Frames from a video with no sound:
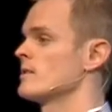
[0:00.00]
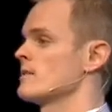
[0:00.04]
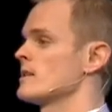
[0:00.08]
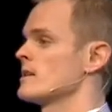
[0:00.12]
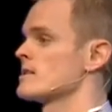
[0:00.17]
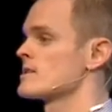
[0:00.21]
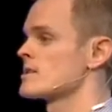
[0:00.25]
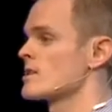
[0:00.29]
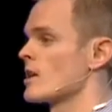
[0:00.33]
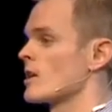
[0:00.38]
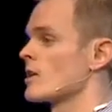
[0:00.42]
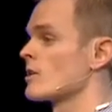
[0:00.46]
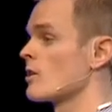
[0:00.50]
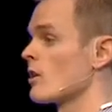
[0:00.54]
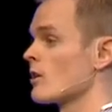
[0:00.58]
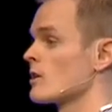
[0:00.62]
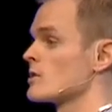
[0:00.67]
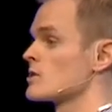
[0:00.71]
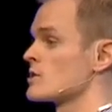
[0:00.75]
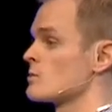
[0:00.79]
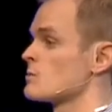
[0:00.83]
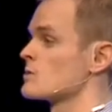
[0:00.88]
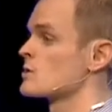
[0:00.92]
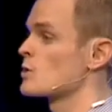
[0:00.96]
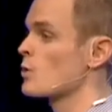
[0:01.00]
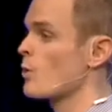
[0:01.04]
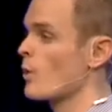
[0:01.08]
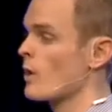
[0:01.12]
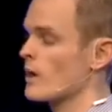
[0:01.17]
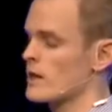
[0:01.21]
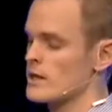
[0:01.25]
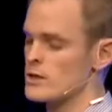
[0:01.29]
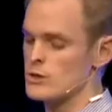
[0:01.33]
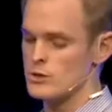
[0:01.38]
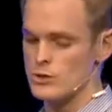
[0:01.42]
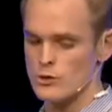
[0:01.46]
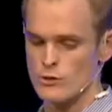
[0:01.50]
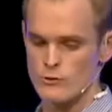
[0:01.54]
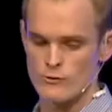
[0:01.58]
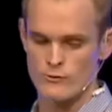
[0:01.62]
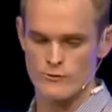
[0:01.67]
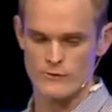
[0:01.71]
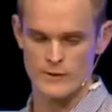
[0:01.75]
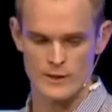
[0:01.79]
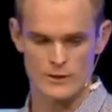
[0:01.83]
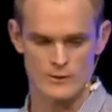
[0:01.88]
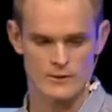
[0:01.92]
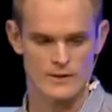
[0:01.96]
Now, psychology was quite a new
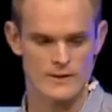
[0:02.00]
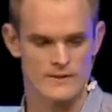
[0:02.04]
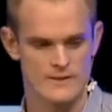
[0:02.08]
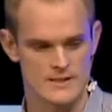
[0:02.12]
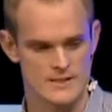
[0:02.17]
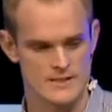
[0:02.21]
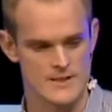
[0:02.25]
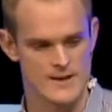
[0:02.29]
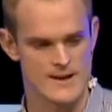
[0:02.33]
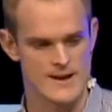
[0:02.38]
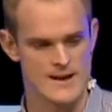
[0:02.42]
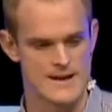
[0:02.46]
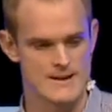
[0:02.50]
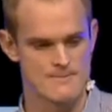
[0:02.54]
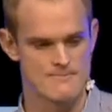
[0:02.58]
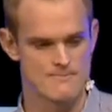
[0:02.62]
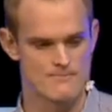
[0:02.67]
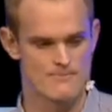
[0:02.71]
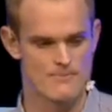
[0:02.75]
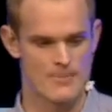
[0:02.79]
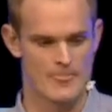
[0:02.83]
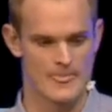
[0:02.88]
field at the time.